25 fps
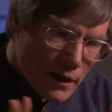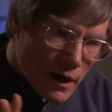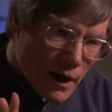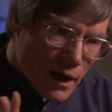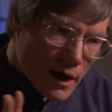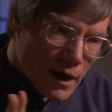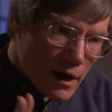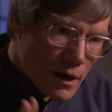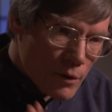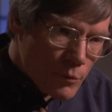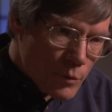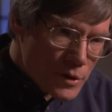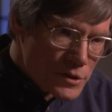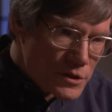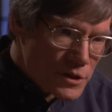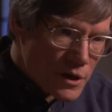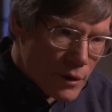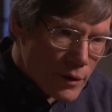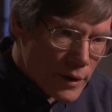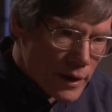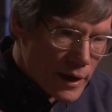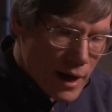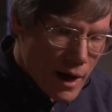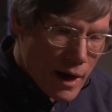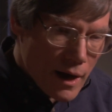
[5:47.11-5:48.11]
uh, what's
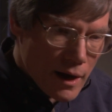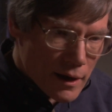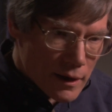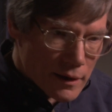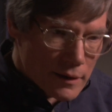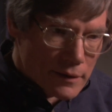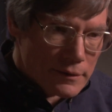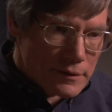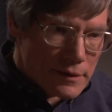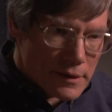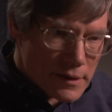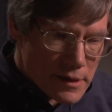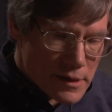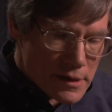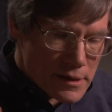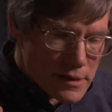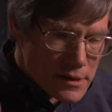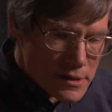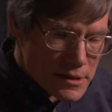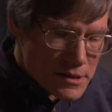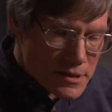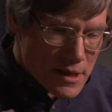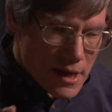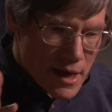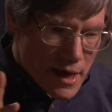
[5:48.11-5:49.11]
going on
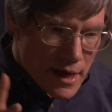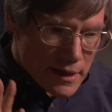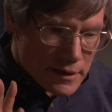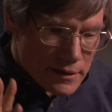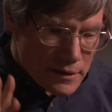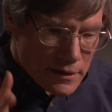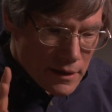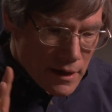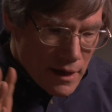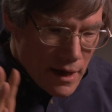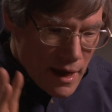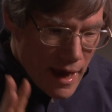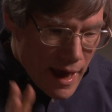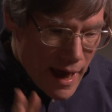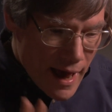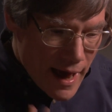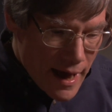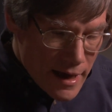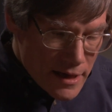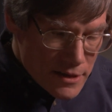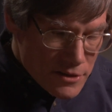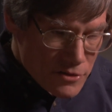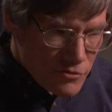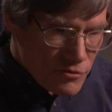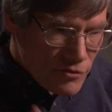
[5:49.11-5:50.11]
is that
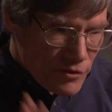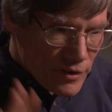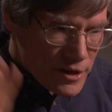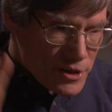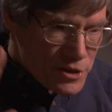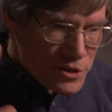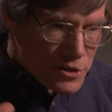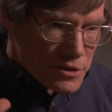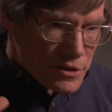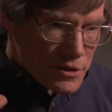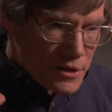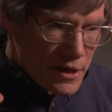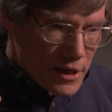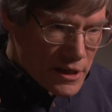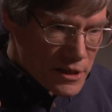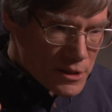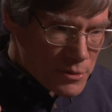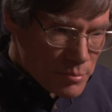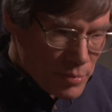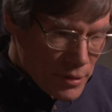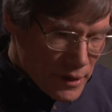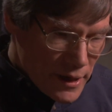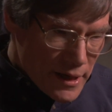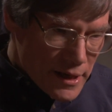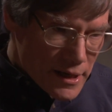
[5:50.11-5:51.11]
as inflation takes
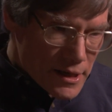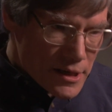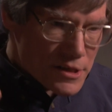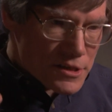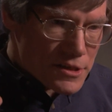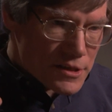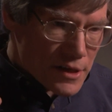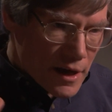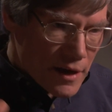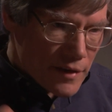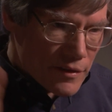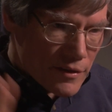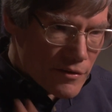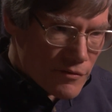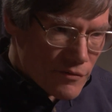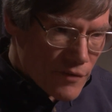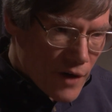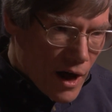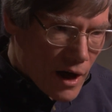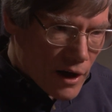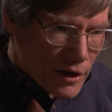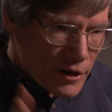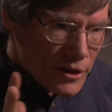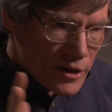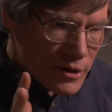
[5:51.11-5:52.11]
place and the
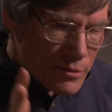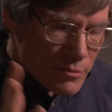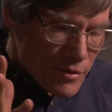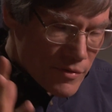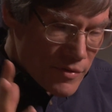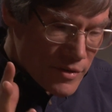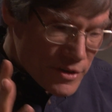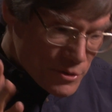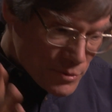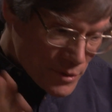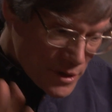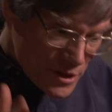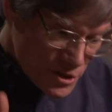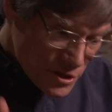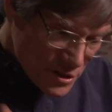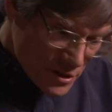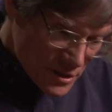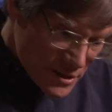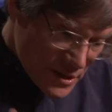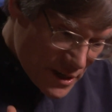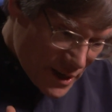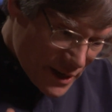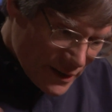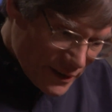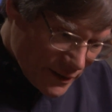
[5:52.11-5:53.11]
volume of this region
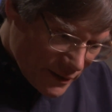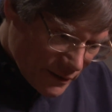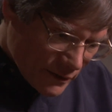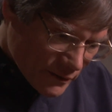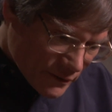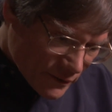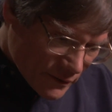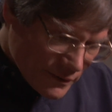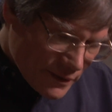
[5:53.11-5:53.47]
is getting